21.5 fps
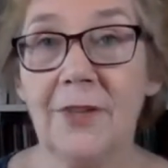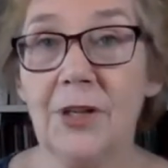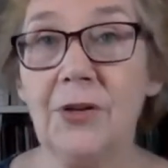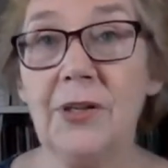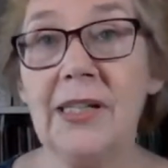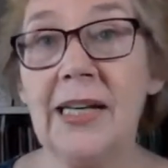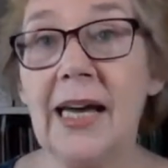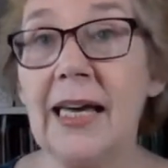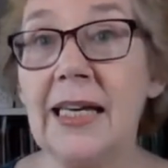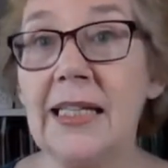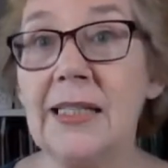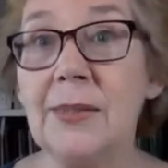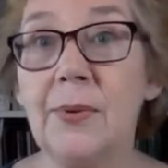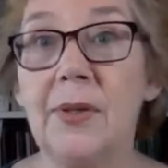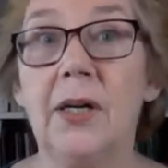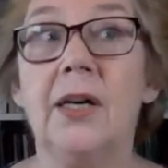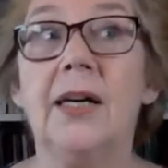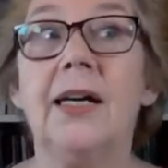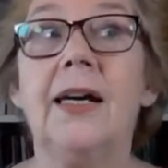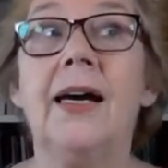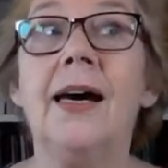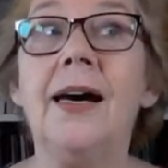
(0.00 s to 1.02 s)
There are days
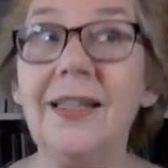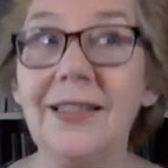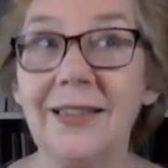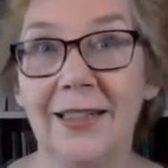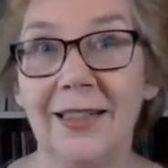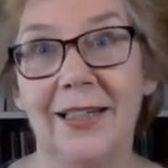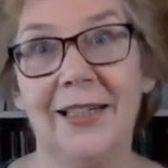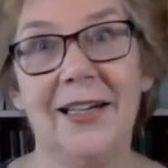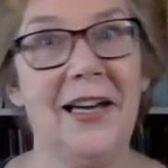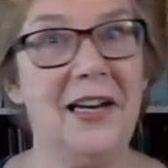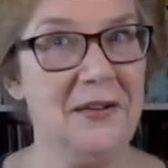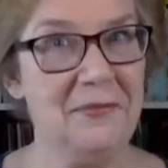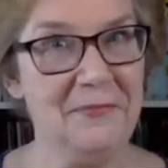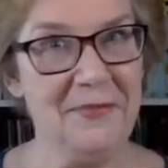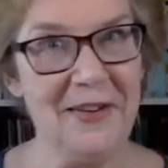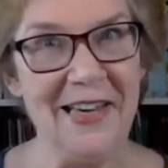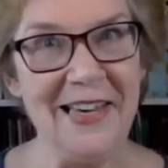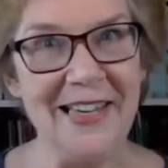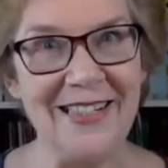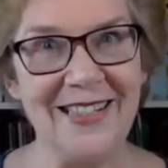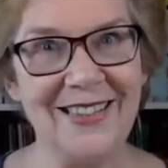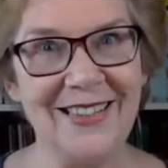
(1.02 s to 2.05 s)
when I can't get out of
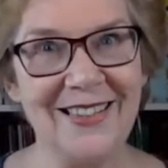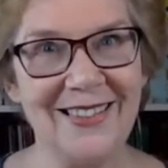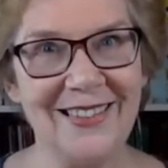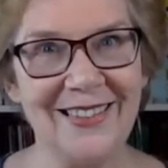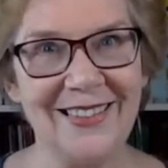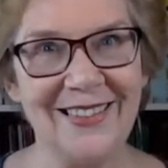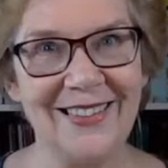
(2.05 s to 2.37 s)
bed.